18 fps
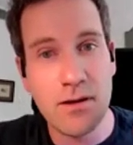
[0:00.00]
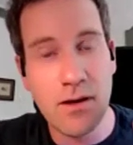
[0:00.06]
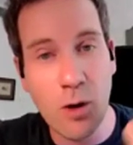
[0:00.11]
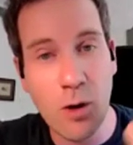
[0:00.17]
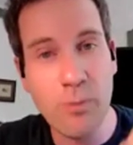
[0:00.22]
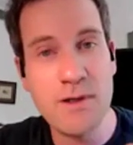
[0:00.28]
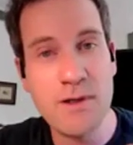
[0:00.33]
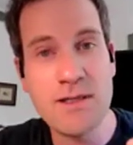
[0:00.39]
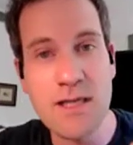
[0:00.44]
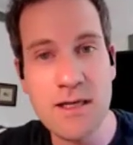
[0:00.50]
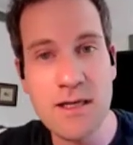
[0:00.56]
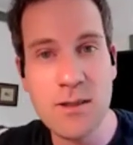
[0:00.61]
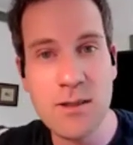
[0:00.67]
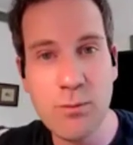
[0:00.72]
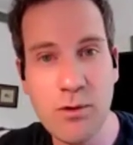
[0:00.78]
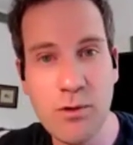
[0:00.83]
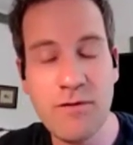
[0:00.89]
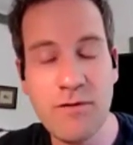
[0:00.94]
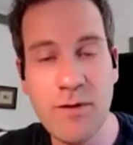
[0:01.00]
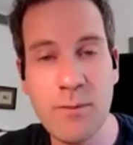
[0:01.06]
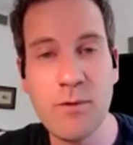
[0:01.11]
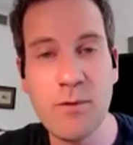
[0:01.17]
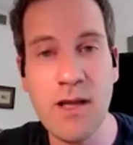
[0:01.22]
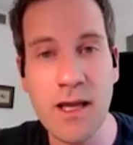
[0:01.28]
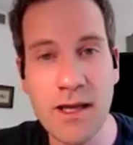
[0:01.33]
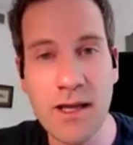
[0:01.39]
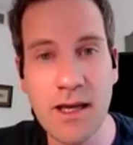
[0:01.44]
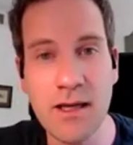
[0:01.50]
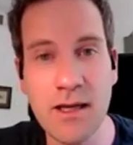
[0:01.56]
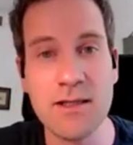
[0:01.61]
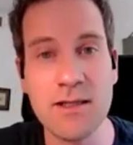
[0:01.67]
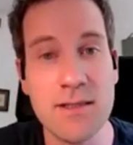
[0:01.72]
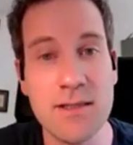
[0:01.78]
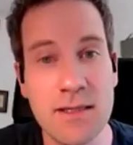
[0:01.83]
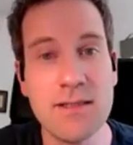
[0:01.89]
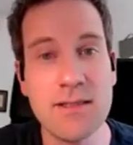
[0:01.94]
open science supportive people like
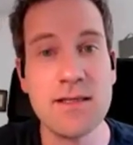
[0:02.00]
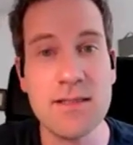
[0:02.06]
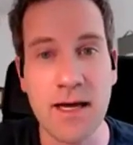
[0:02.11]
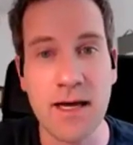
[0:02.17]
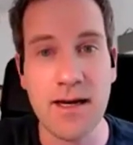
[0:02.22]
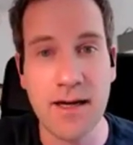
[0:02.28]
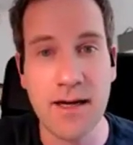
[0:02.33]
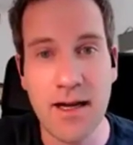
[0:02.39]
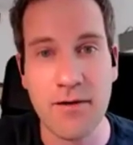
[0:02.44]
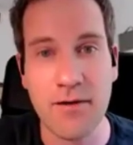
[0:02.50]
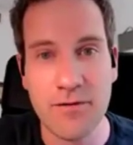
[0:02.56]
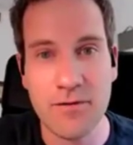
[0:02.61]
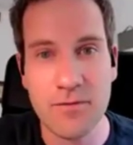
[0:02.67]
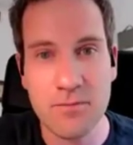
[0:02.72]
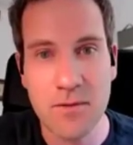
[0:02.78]
Akins, this is not enough.